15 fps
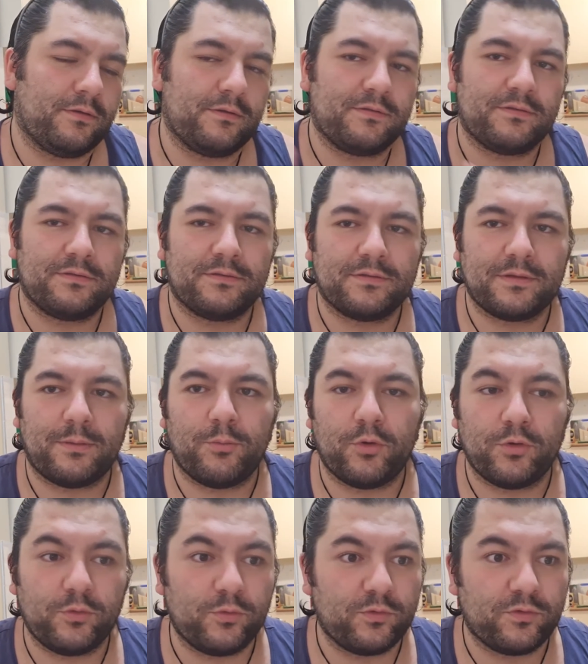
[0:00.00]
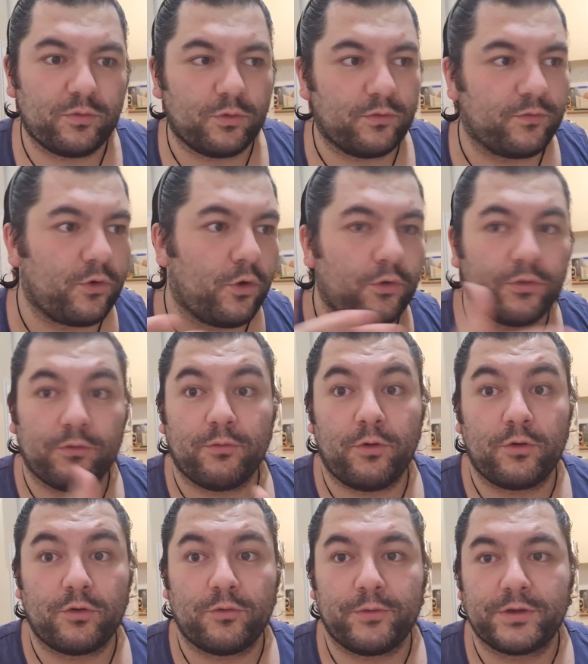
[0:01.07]
someone who's sort of going the
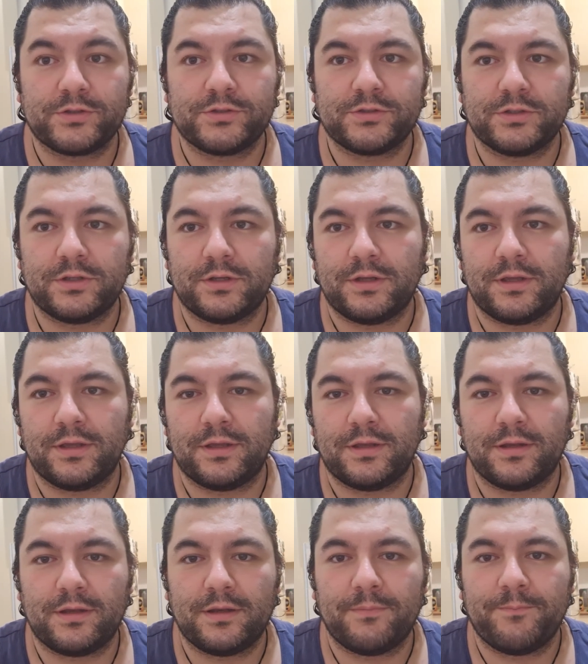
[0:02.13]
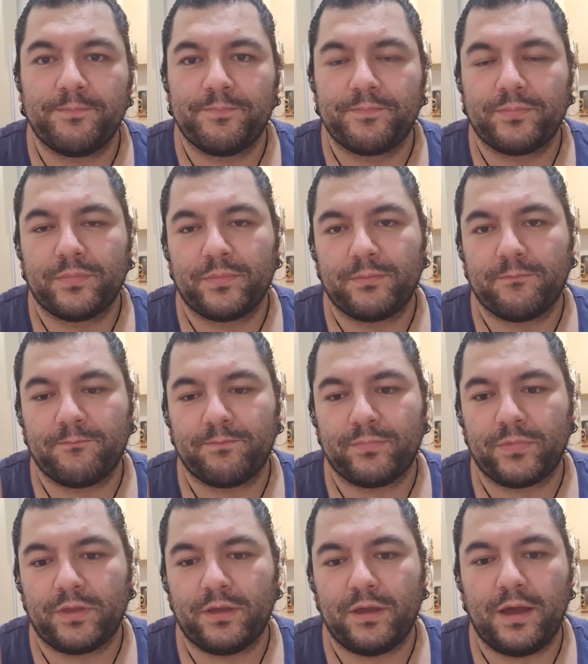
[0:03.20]
wrong direction, and
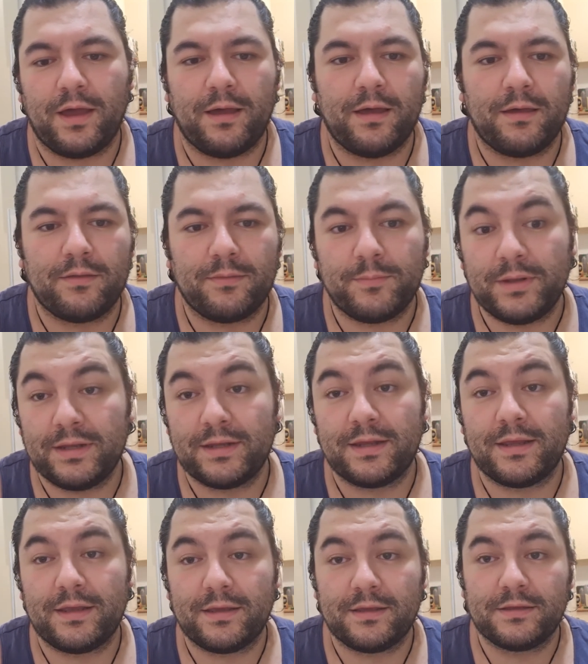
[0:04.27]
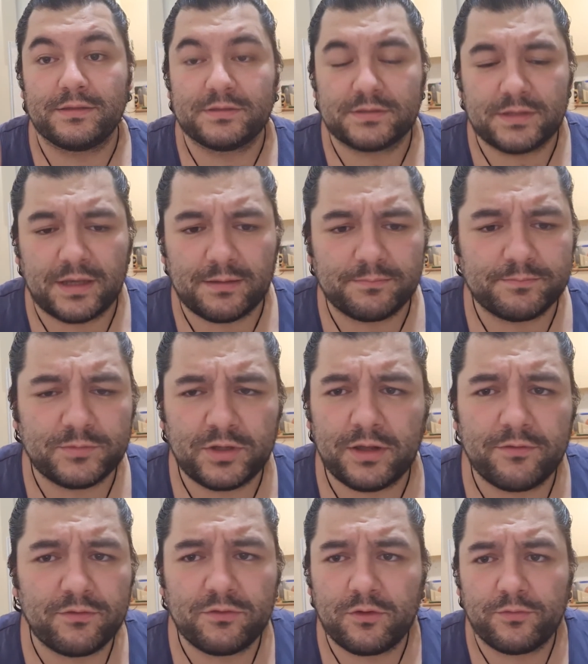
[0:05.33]
the millionaire is you
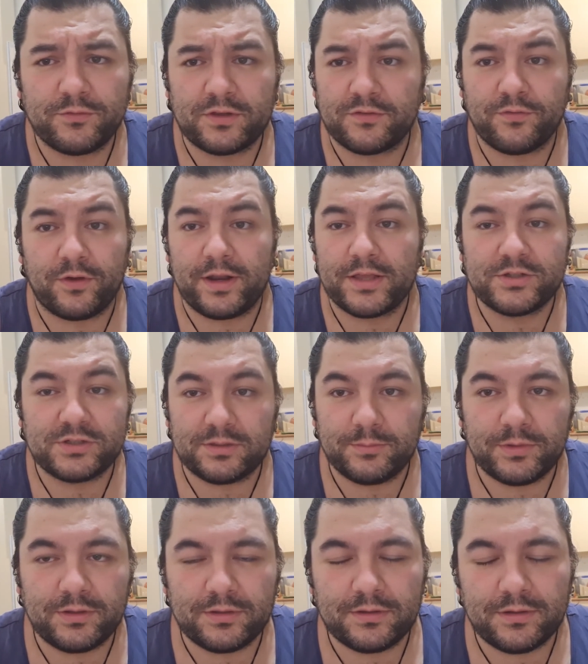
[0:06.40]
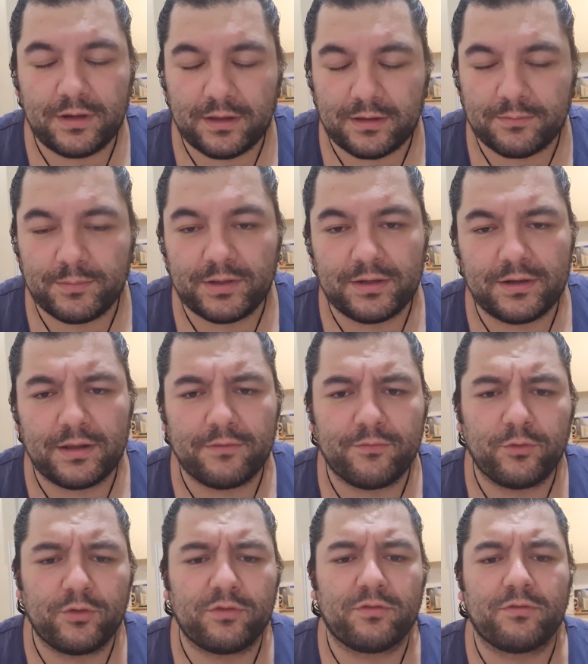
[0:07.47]
have not just financially million, like millionaire
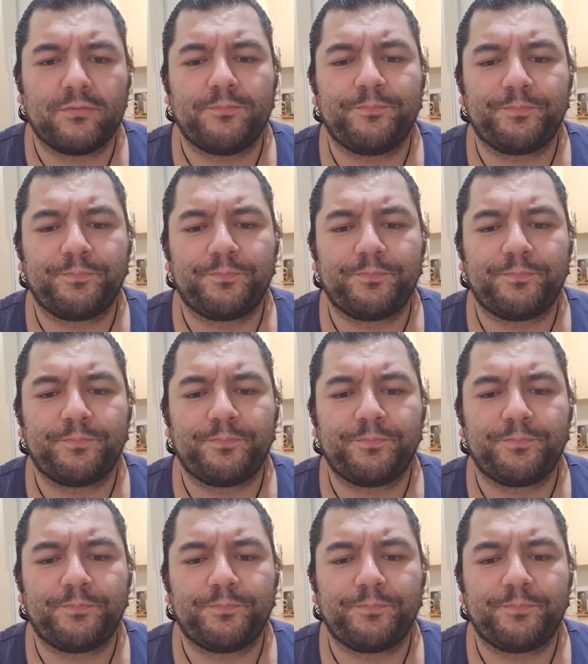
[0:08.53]
boys,